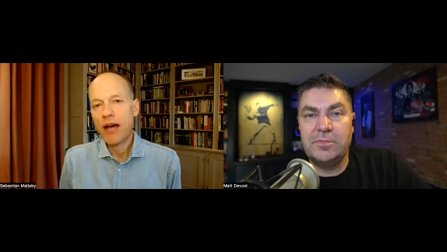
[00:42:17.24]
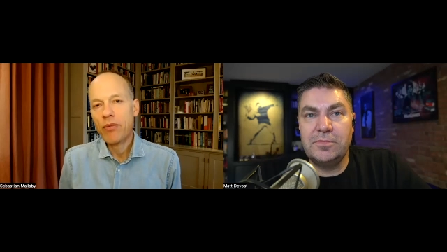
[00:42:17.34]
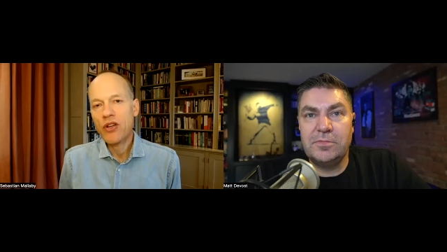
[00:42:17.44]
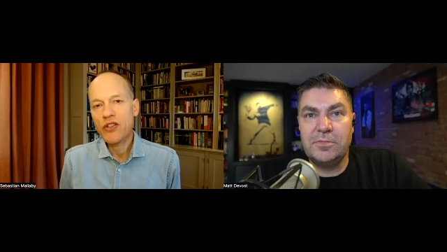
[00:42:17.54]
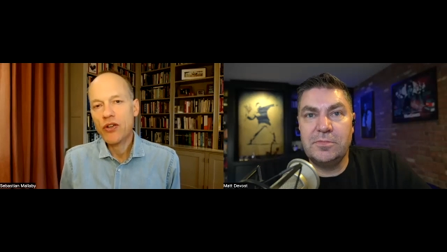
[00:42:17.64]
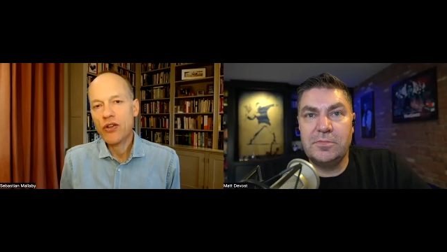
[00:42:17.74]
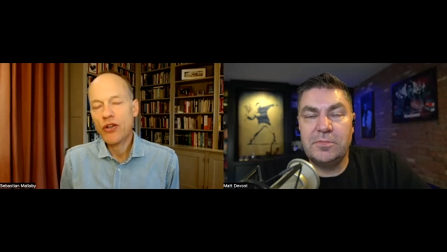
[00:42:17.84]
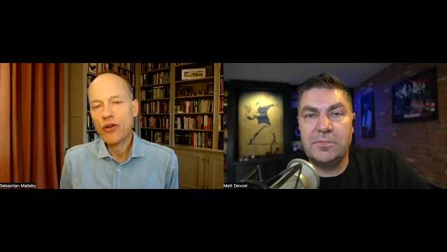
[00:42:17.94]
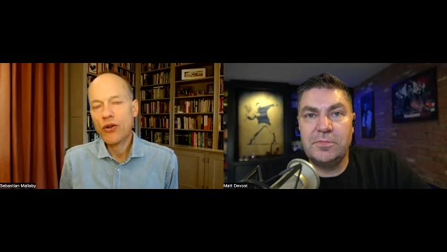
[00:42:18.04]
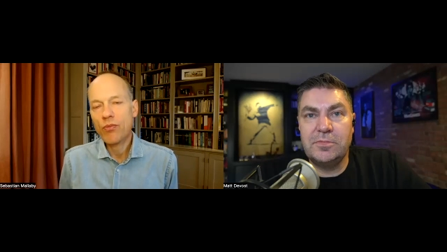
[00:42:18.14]
Speaker 1: because you're,
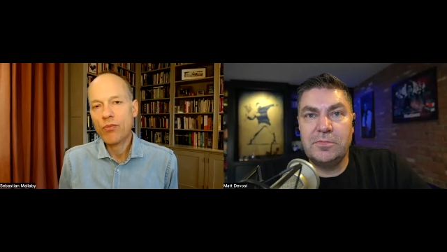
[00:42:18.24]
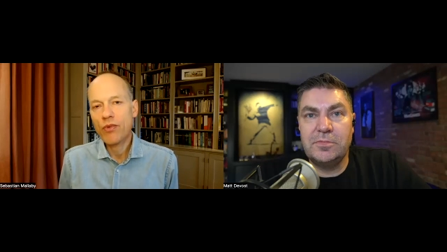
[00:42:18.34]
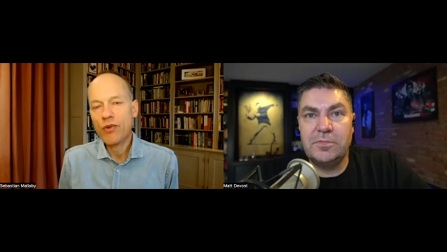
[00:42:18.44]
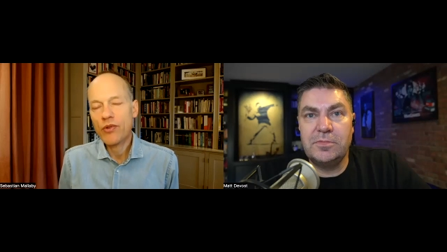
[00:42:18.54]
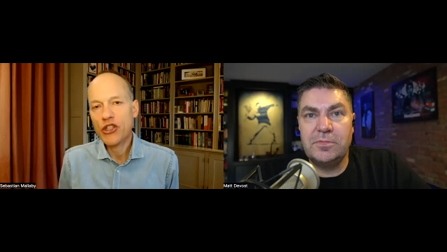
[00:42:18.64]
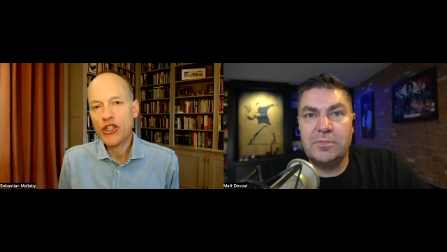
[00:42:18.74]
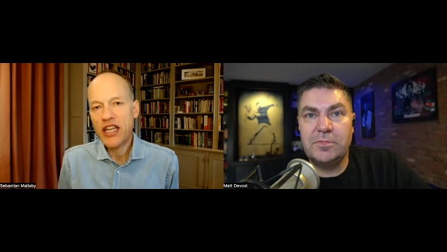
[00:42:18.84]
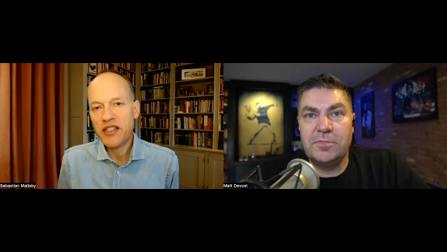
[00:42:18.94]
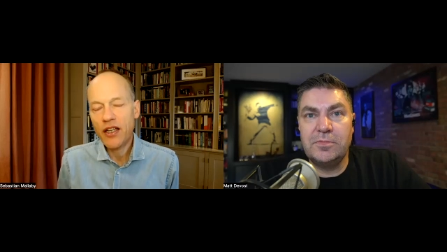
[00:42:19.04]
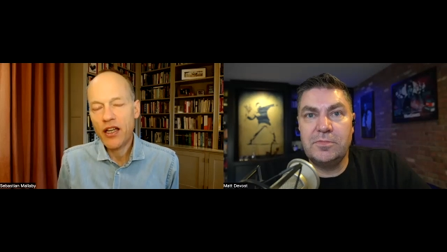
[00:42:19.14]
you're
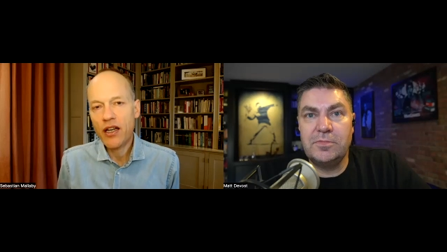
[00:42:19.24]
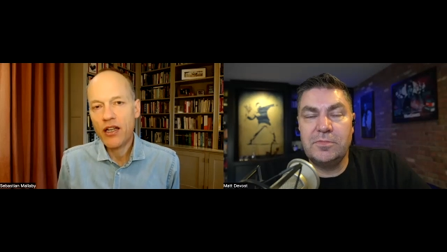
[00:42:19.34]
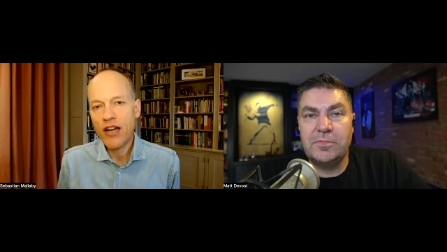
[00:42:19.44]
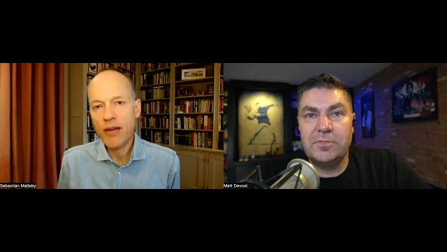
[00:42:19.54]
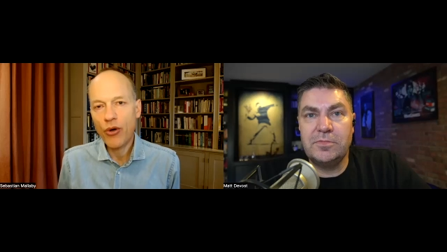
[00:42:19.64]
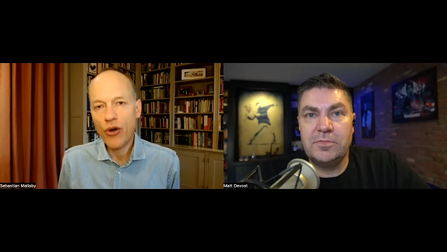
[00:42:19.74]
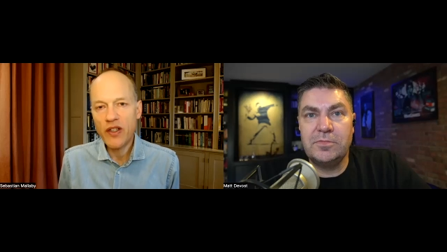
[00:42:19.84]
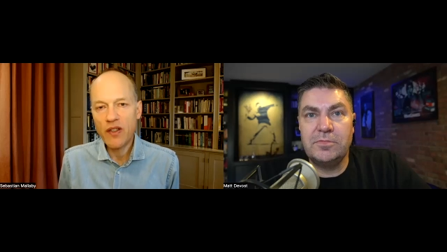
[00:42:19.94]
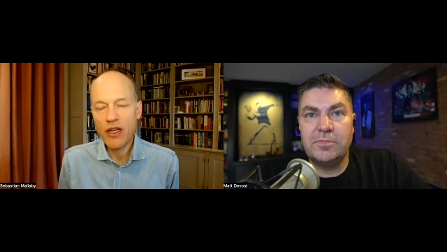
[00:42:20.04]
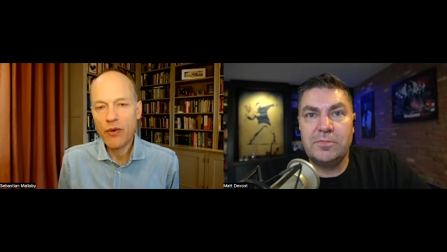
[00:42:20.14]
suggesting a great point to
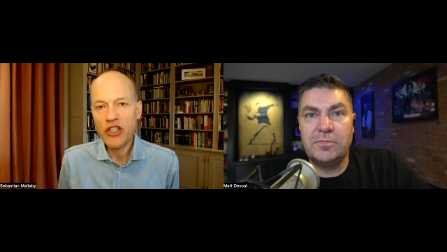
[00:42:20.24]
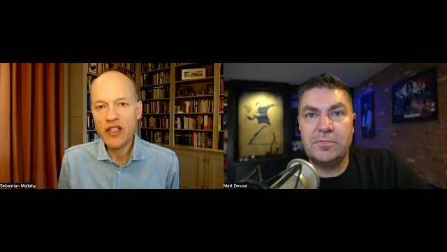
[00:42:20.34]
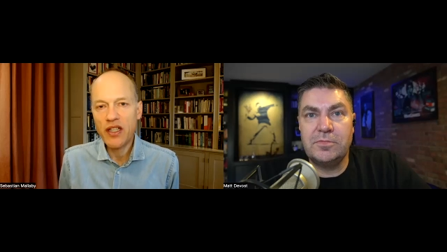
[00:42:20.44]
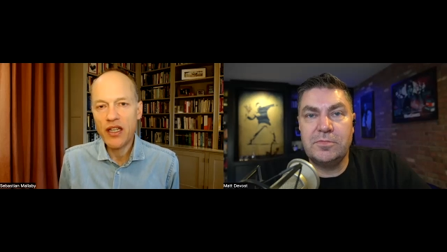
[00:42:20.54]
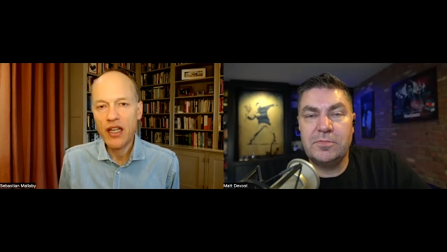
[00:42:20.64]
me, which is that,